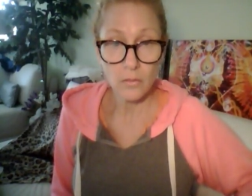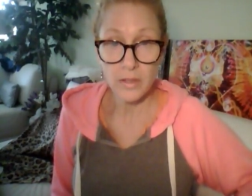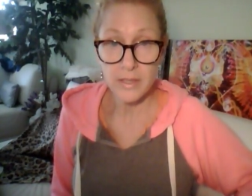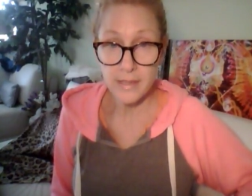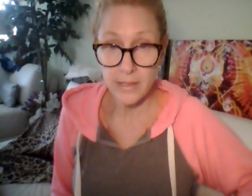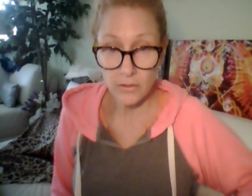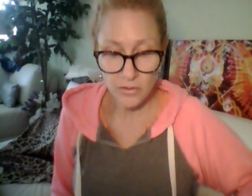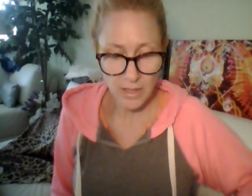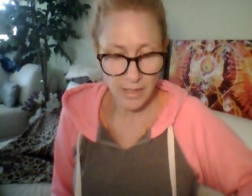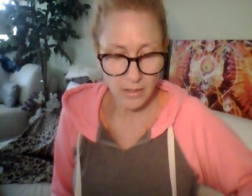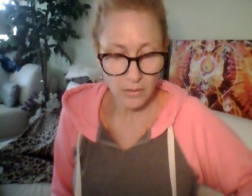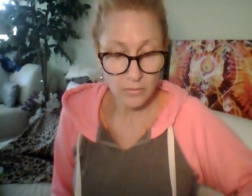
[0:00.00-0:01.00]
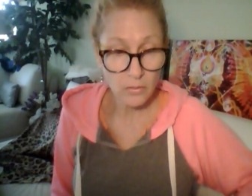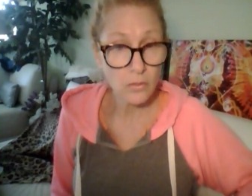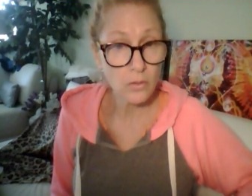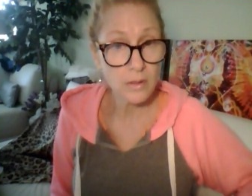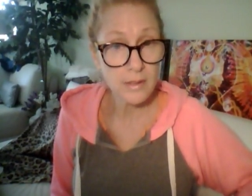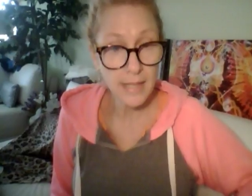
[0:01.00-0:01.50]
or his inner child,
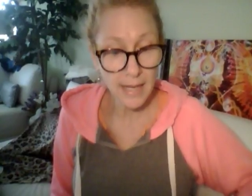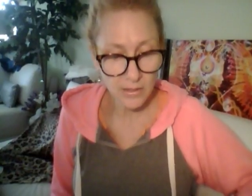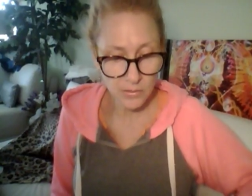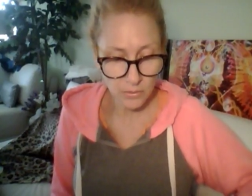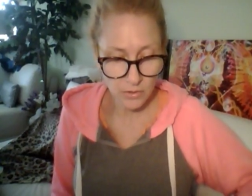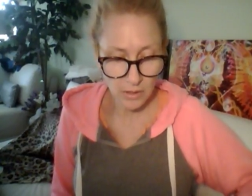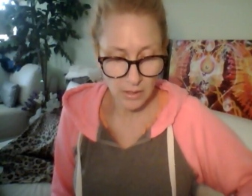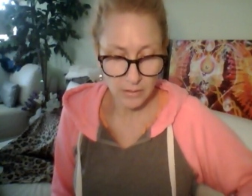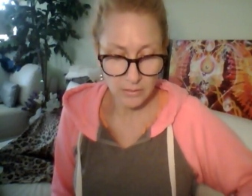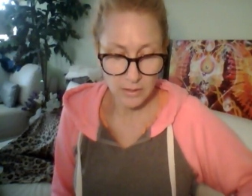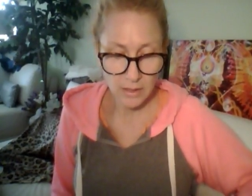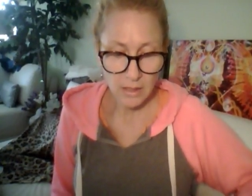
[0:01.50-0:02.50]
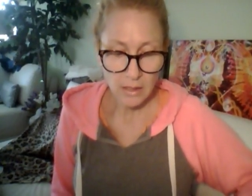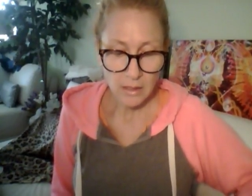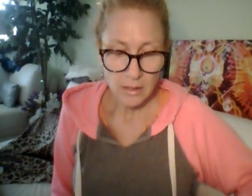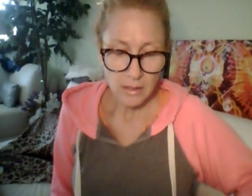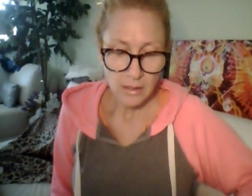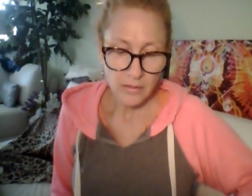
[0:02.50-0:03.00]
or his actual child,
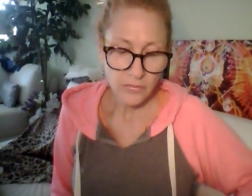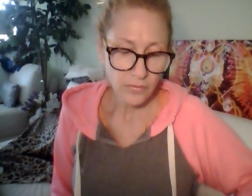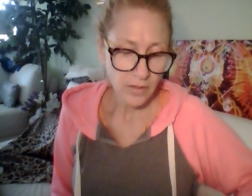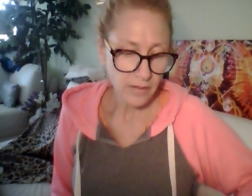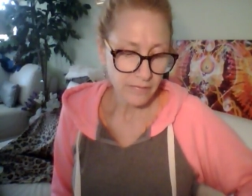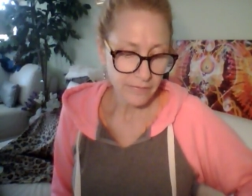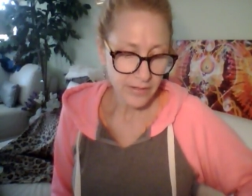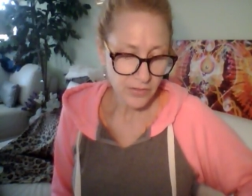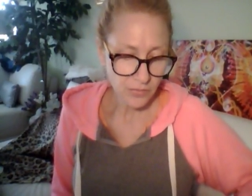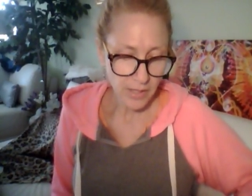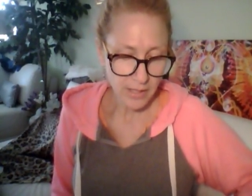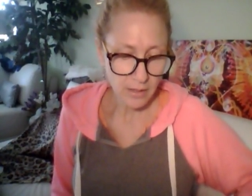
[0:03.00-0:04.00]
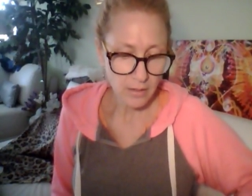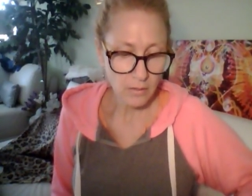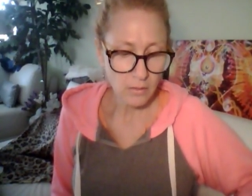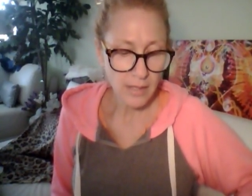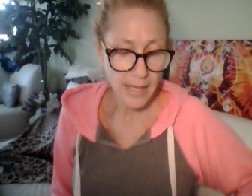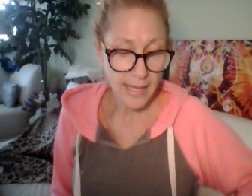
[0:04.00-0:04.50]
is very frustrated
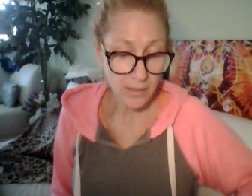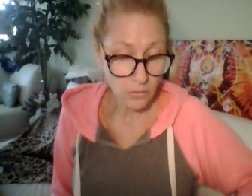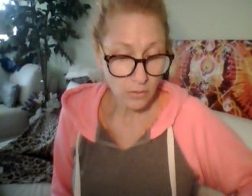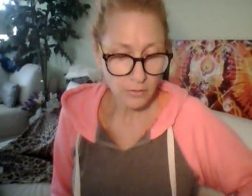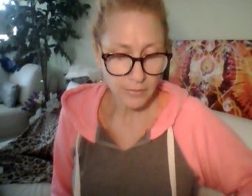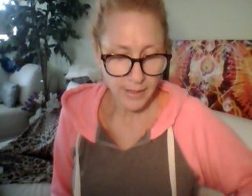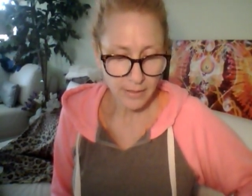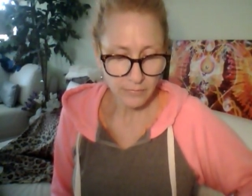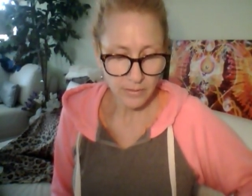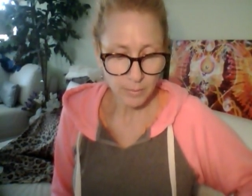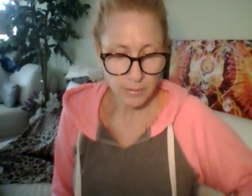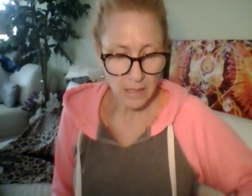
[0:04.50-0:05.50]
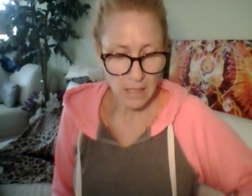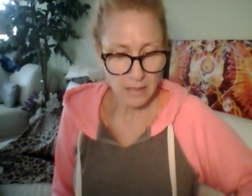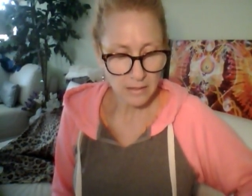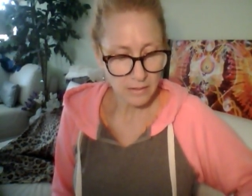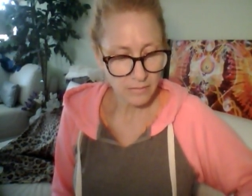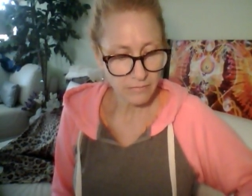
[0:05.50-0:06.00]
and or creatively
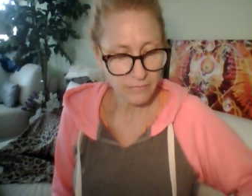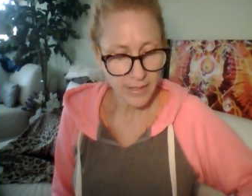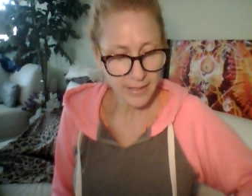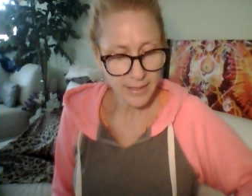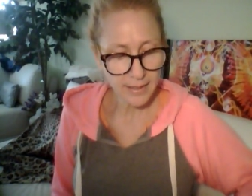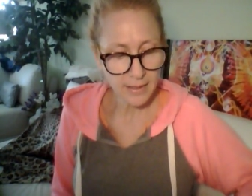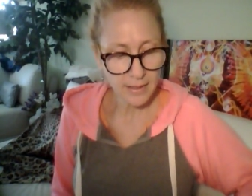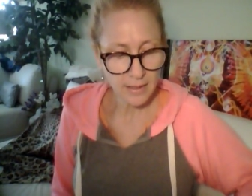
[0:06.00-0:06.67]
blocked, fighting